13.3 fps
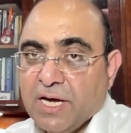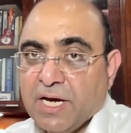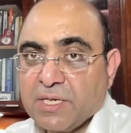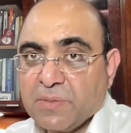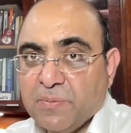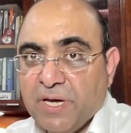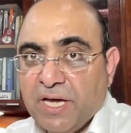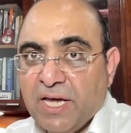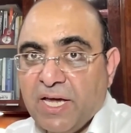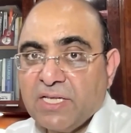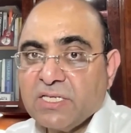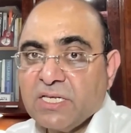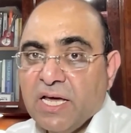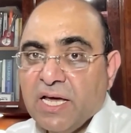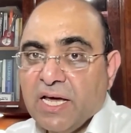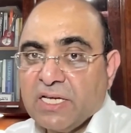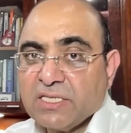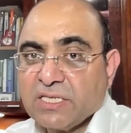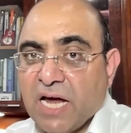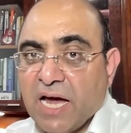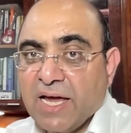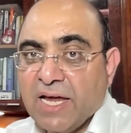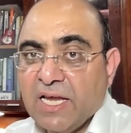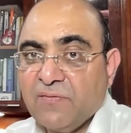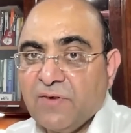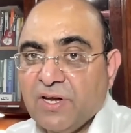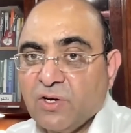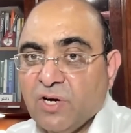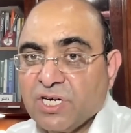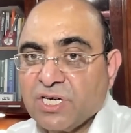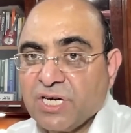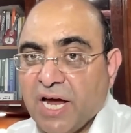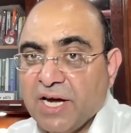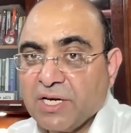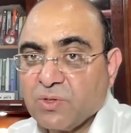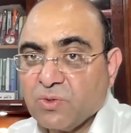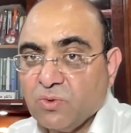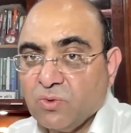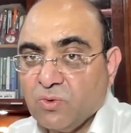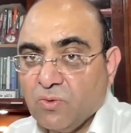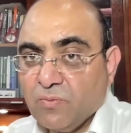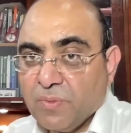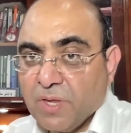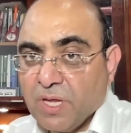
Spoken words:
It means Israel will not try to